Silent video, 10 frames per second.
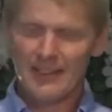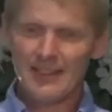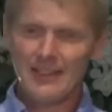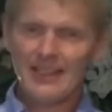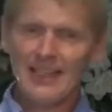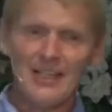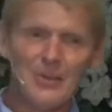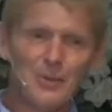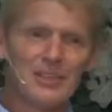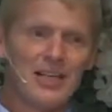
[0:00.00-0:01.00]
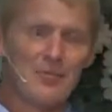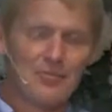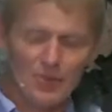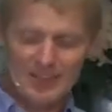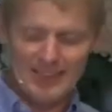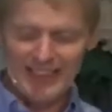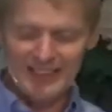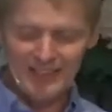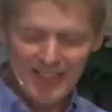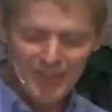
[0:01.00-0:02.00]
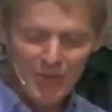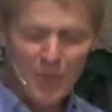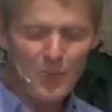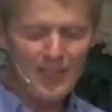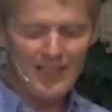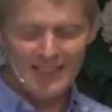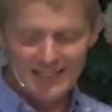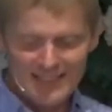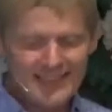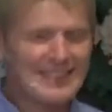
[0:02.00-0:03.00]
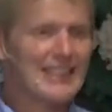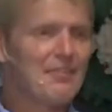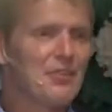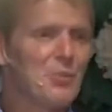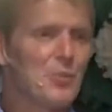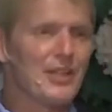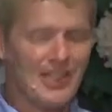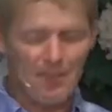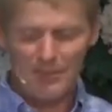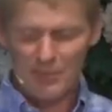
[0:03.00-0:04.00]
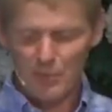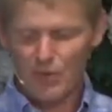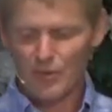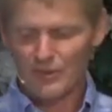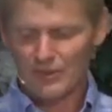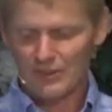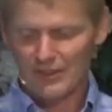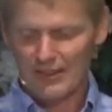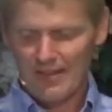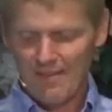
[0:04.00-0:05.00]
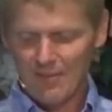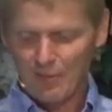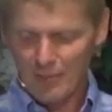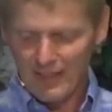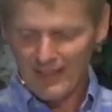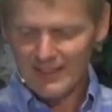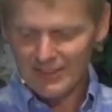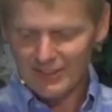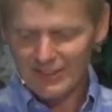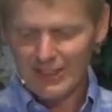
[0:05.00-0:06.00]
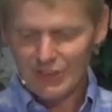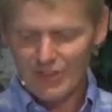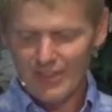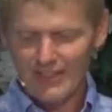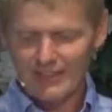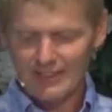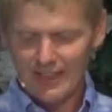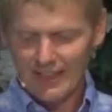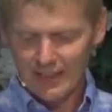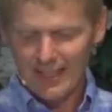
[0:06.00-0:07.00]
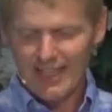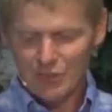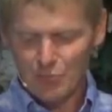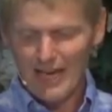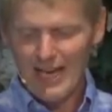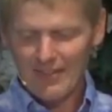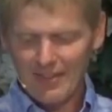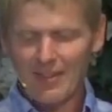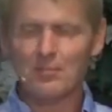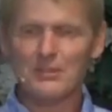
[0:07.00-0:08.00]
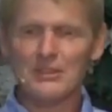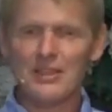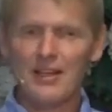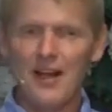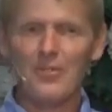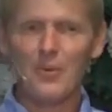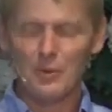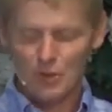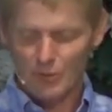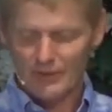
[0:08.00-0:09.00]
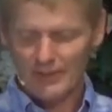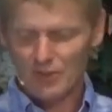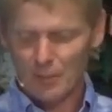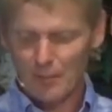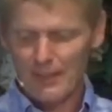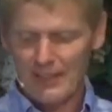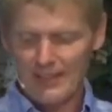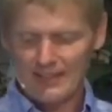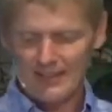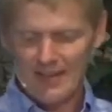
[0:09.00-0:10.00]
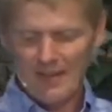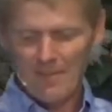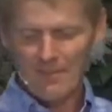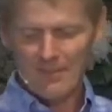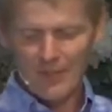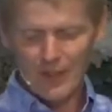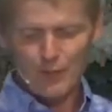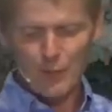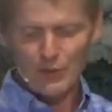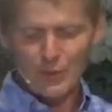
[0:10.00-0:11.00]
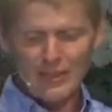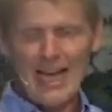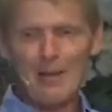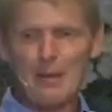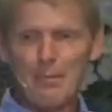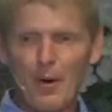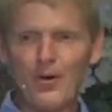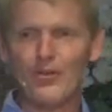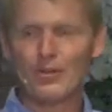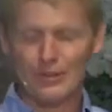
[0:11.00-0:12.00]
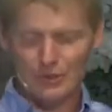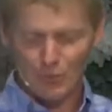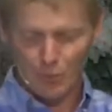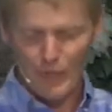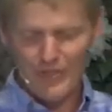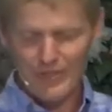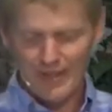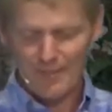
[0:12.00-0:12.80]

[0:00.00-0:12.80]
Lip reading: And he goes on in verse 6, let no one deceive you with empty words, for because of such things, God's wrath comes on those who are disobedient. Therefore, do not be partners with them.